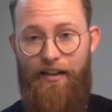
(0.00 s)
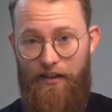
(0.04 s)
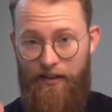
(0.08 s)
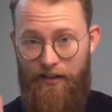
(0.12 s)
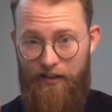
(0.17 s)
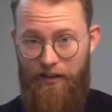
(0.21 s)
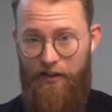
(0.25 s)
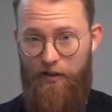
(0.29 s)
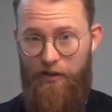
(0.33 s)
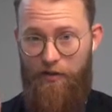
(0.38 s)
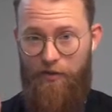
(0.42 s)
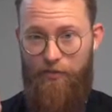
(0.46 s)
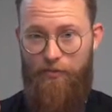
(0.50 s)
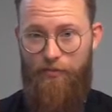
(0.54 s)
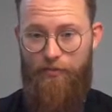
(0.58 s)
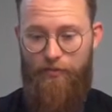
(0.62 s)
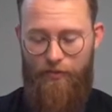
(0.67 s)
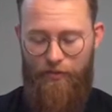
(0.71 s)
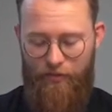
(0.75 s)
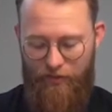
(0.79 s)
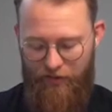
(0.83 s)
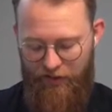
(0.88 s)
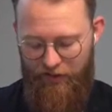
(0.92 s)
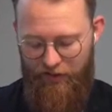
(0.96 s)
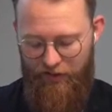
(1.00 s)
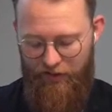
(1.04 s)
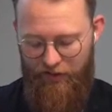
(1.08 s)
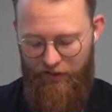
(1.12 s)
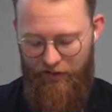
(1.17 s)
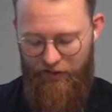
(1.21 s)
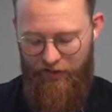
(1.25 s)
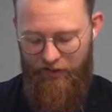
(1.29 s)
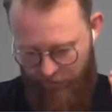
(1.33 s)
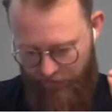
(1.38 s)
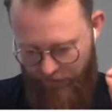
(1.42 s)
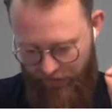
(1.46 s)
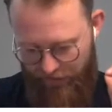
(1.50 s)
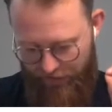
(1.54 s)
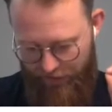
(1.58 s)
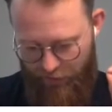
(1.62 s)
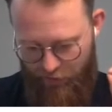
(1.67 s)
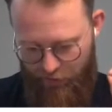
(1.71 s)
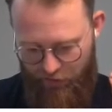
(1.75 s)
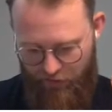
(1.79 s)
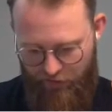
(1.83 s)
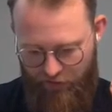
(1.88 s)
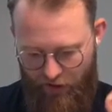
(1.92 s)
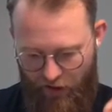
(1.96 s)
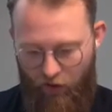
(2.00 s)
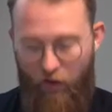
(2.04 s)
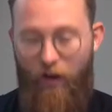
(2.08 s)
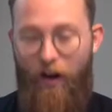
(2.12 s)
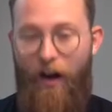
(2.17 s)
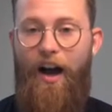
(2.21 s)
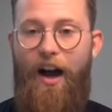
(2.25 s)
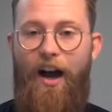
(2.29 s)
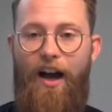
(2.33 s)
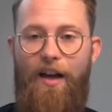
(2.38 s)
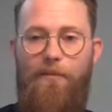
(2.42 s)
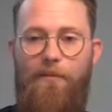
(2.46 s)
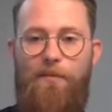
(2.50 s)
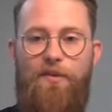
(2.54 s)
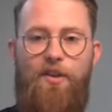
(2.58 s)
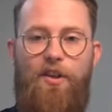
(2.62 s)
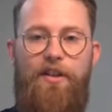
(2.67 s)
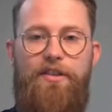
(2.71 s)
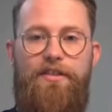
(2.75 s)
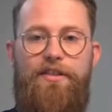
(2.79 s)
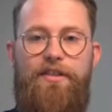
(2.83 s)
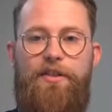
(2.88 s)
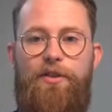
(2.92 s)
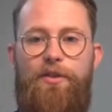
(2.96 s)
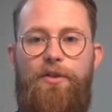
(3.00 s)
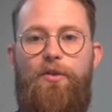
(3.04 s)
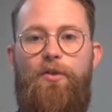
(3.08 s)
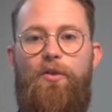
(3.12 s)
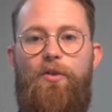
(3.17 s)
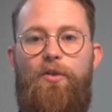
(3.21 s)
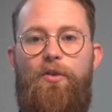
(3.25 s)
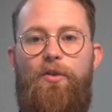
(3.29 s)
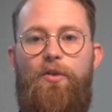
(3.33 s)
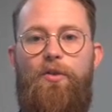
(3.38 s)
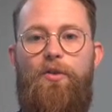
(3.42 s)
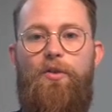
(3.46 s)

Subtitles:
little thing that you should know, I'm going to